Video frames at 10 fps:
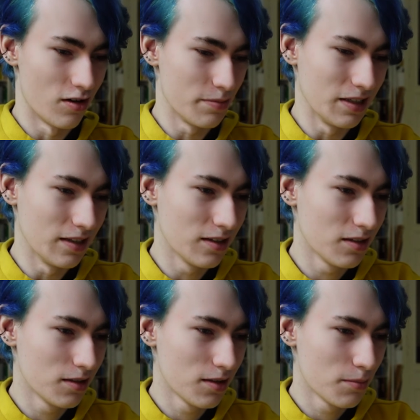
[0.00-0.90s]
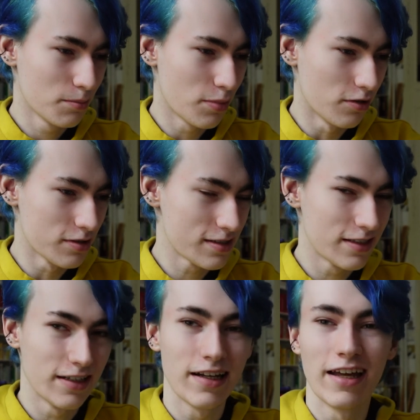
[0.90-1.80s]
all be
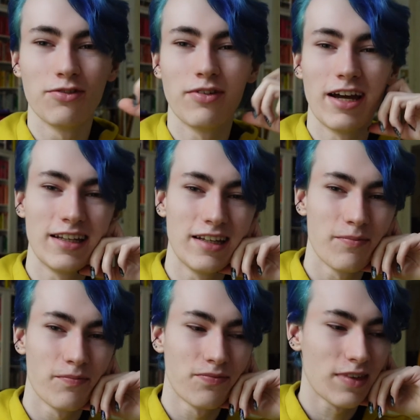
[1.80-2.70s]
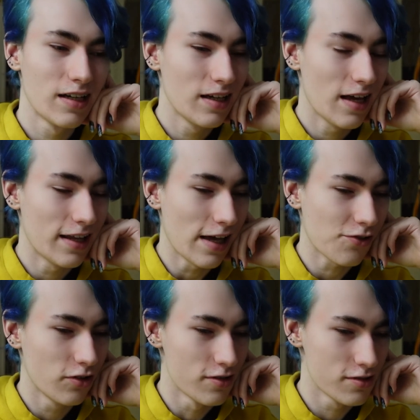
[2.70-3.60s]
posted and ready. And I
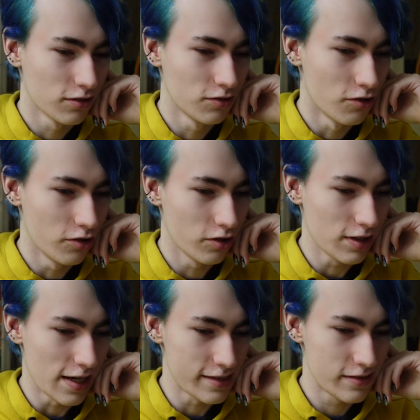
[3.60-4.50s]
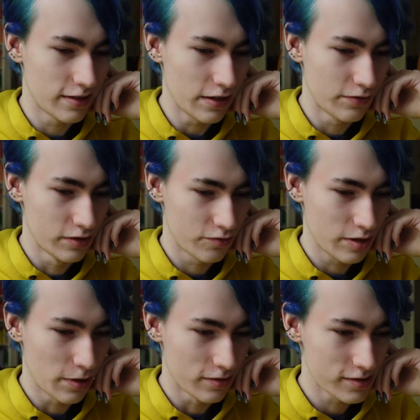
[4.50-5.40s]
actually also got an order yesterday for three
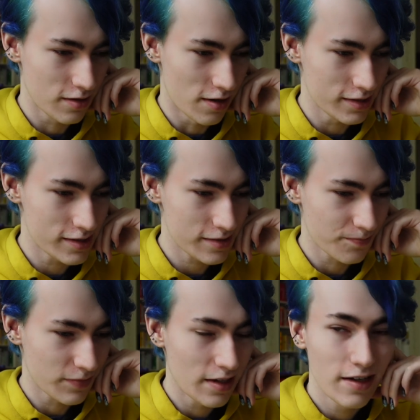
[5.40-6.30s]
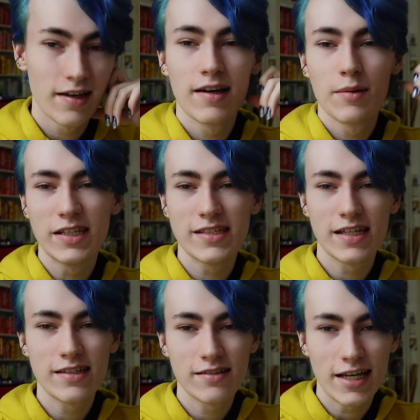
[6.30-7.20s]
postcards. But
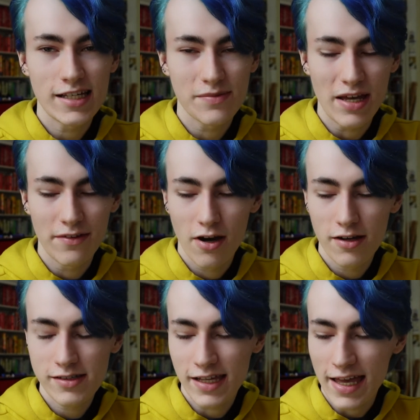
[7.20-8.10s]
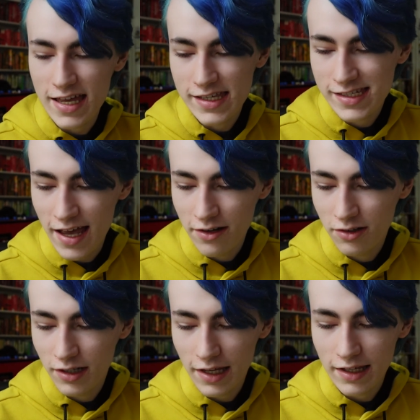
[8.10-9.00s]
since today is May 1st, A, it's
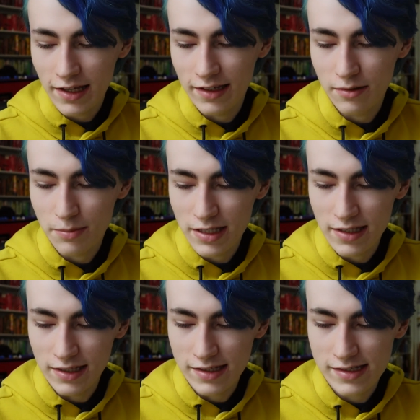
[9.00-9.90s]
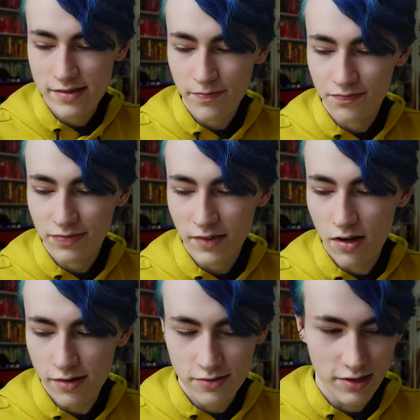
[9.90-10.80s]
Saturday, and B, it's
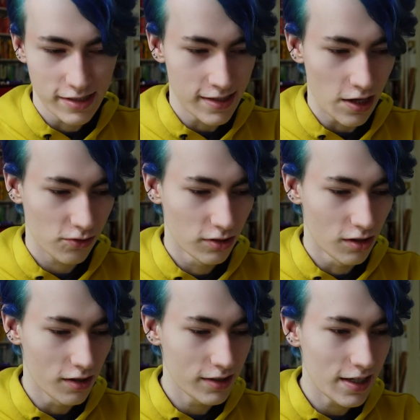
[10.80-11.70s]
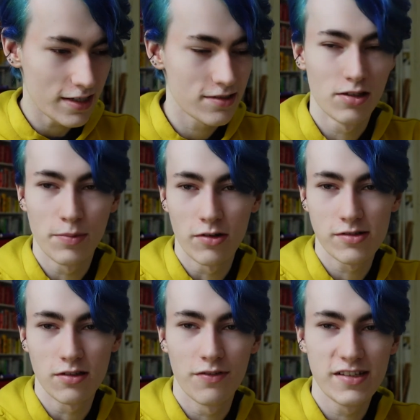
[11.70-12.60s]
Austria's national holiday, so the
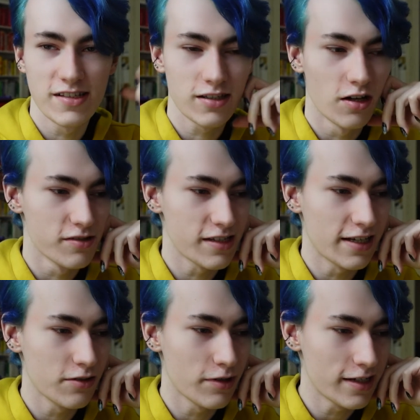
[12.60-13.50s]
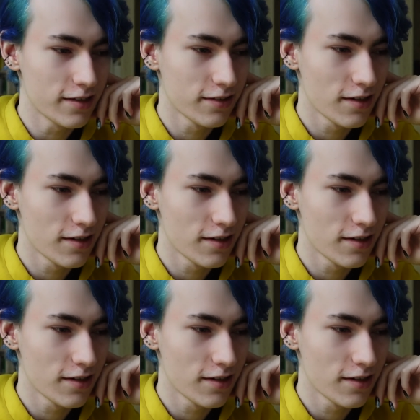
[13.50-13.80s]
post office is closed anyway